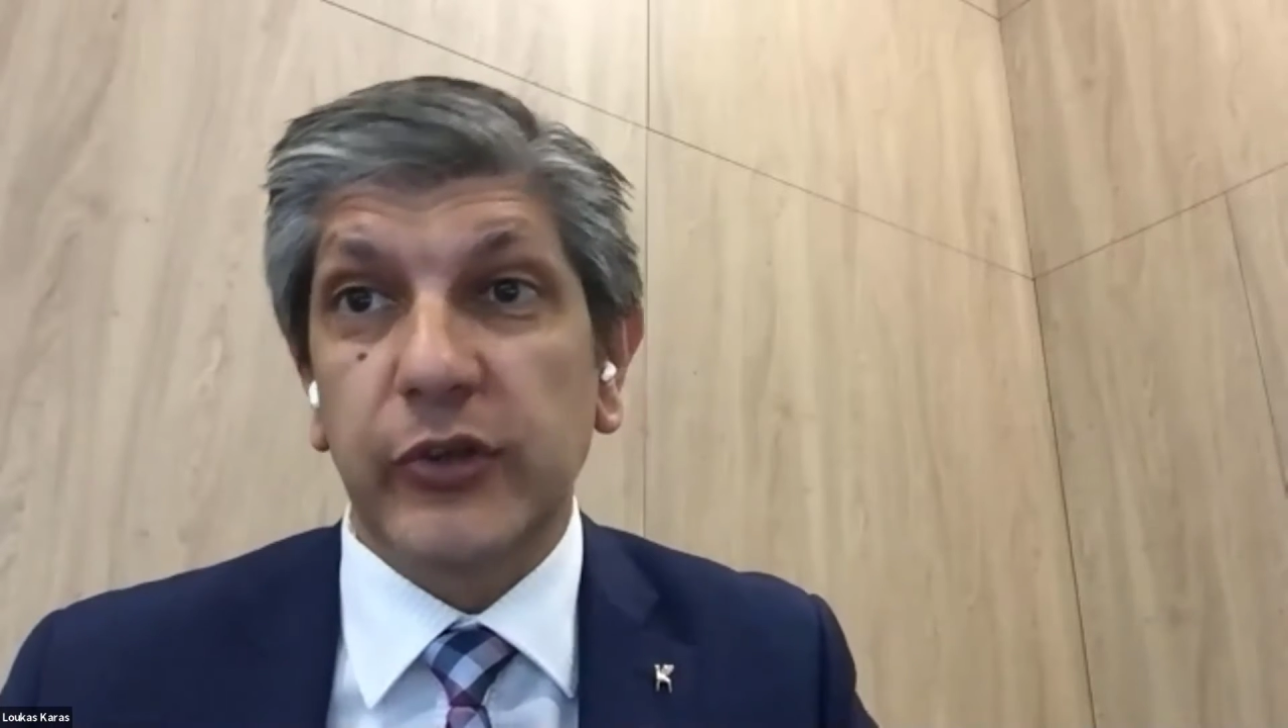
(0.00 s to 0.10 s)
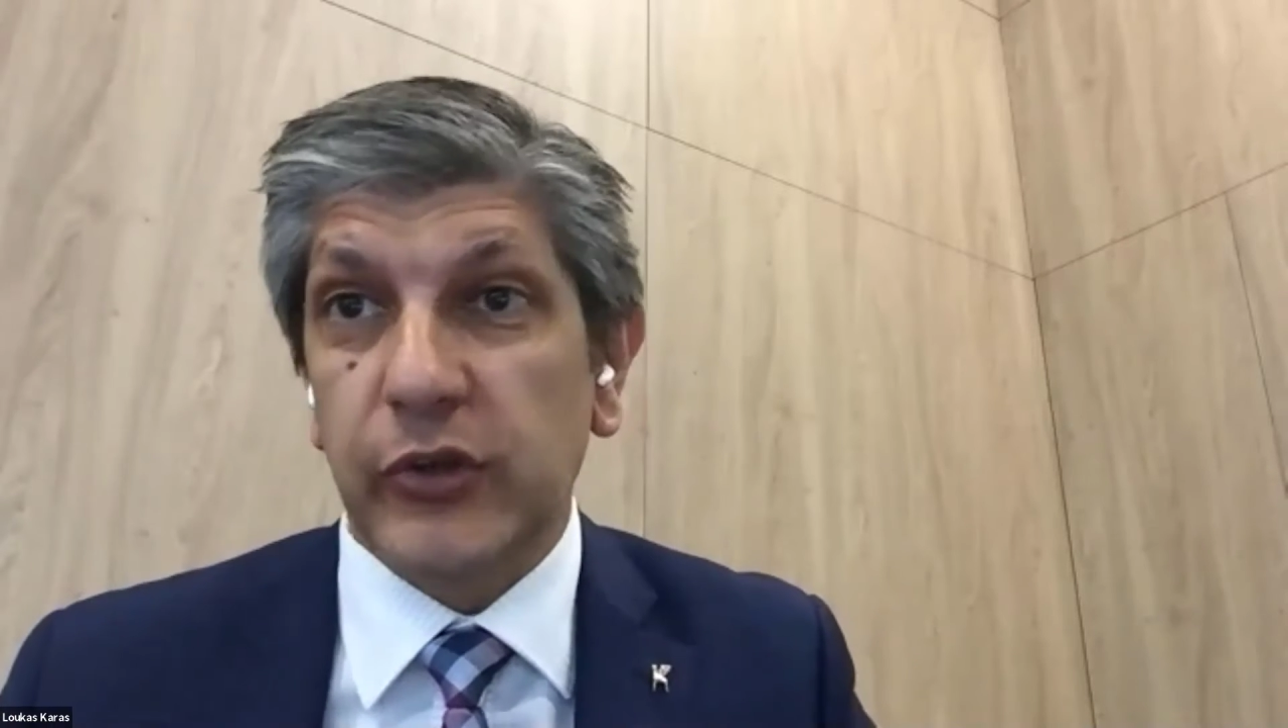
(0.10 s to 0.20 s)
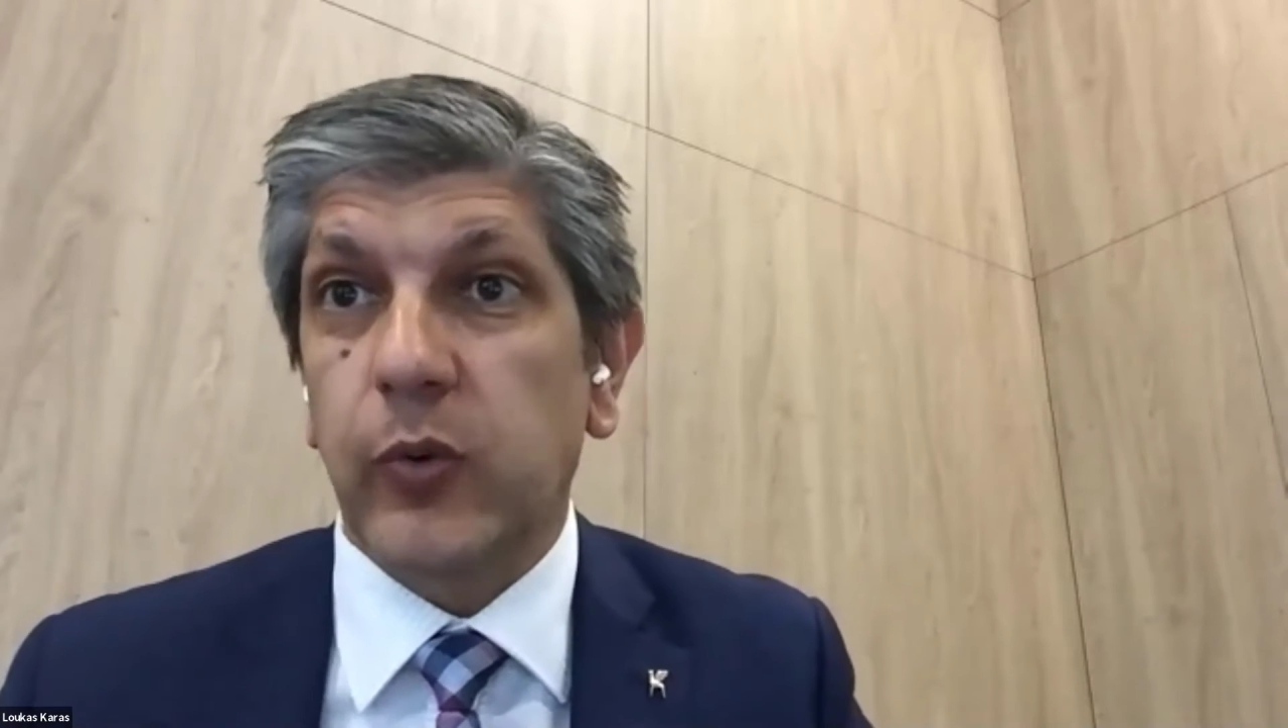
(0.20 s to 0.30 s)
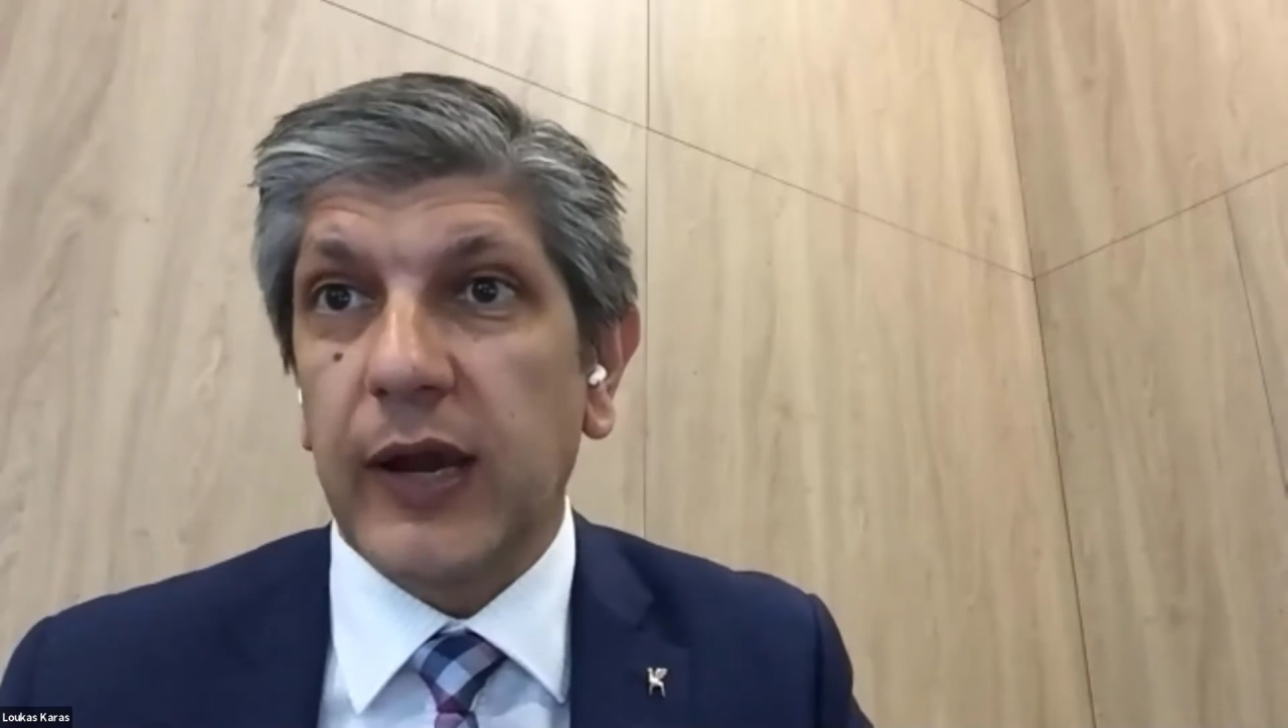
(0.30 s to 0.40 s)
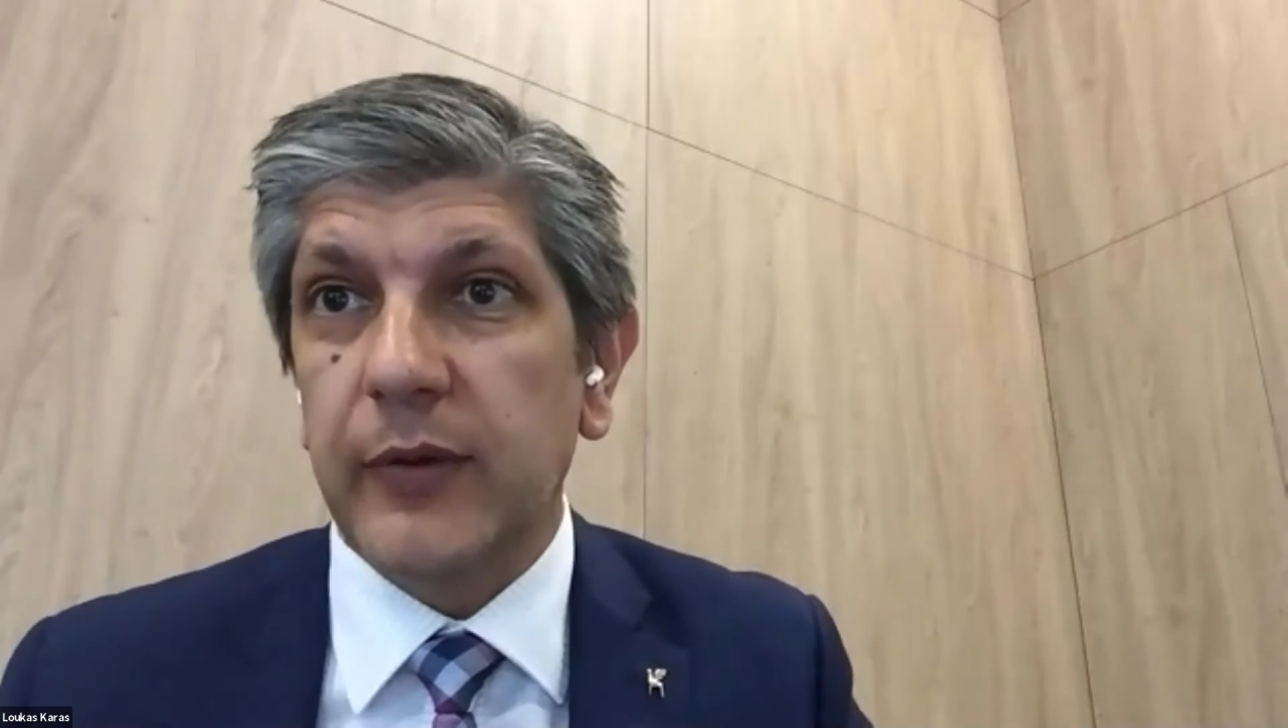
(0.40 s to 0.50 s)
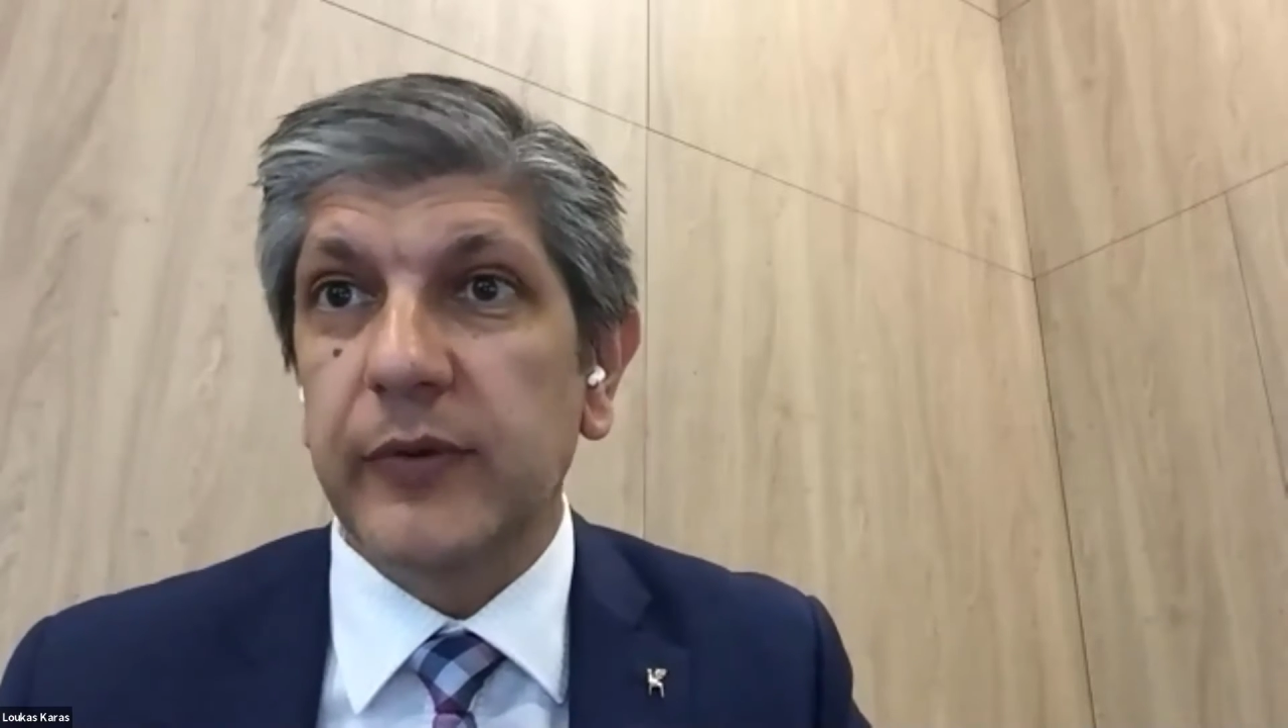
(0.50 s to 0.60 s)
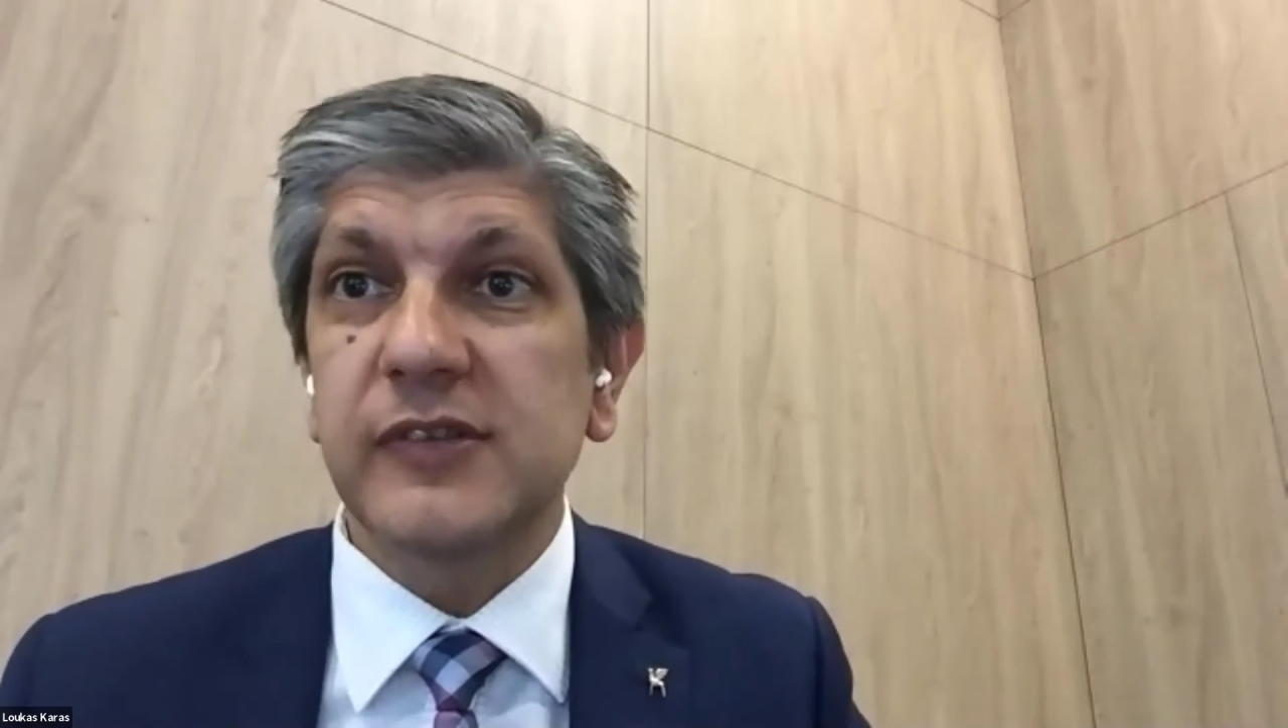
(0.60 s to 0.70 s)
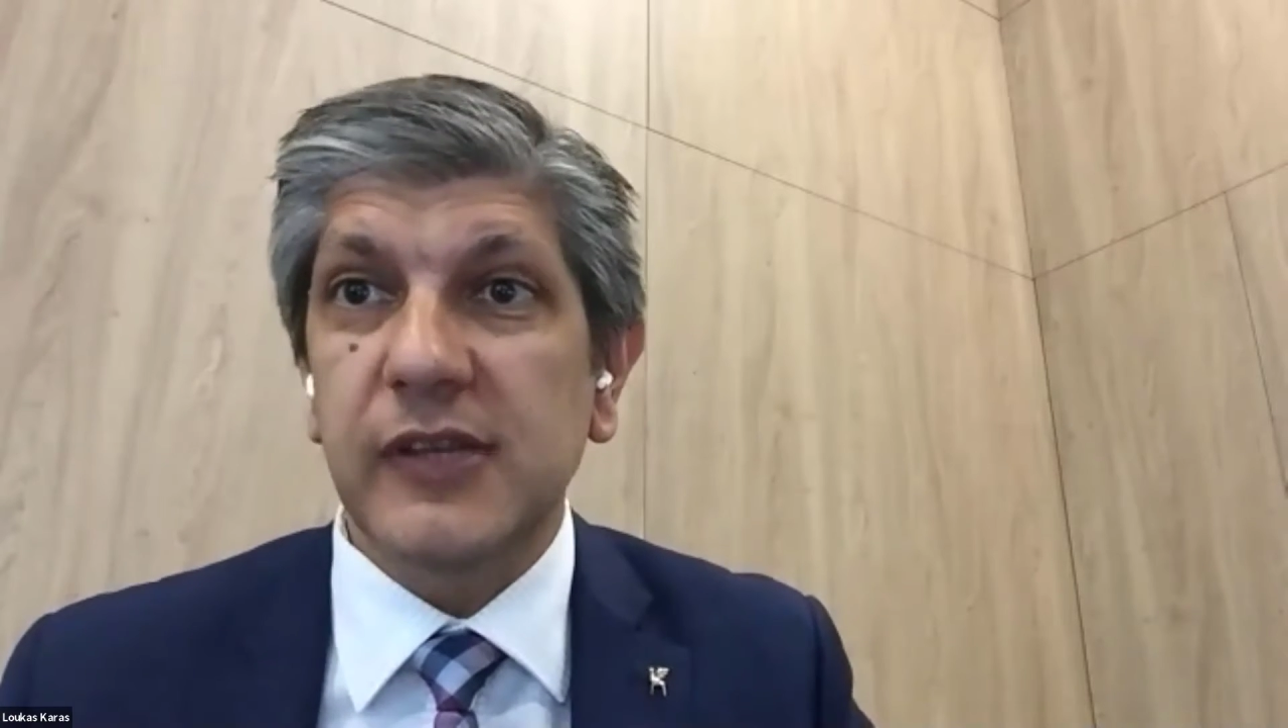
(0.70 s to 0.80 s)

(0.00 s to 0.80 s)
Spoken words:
or inquiries,